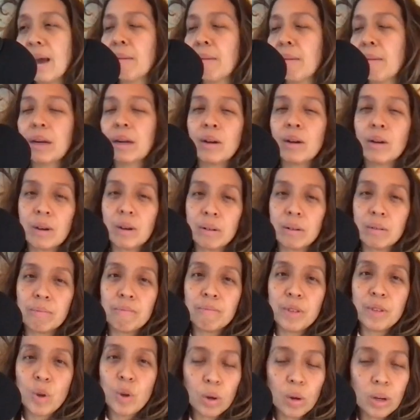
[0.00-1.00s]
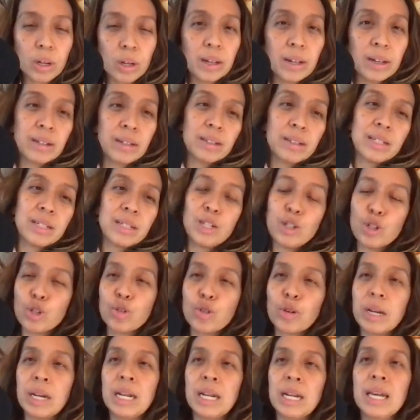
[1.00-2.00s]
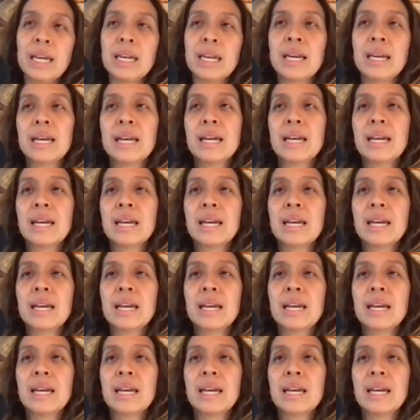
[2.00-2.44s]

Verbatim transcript: I'm going to go to yoga teacher training.